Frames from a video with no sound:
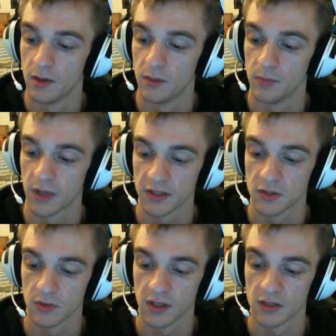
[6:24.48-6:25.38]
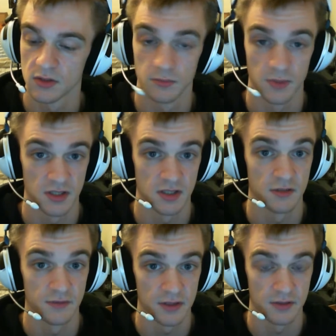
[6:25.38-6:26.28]
blind grenades, basically
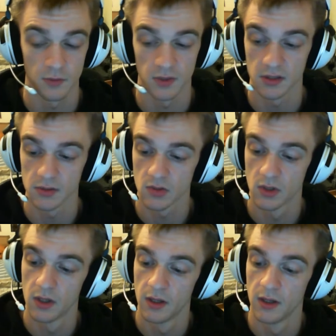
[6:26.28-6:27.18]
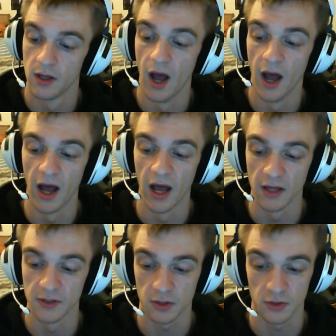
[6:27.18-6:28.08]
defensive grenades,
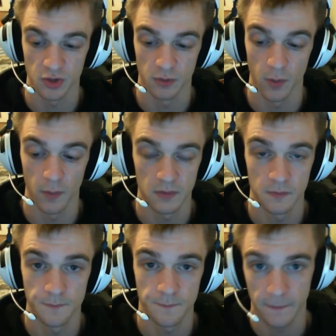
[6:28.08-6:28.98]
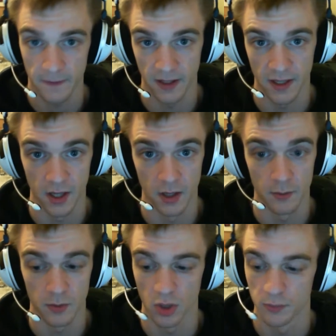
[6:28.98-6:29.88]
and close combat weapon.
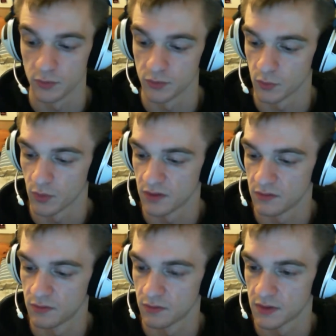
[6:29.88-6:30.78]
Coupled with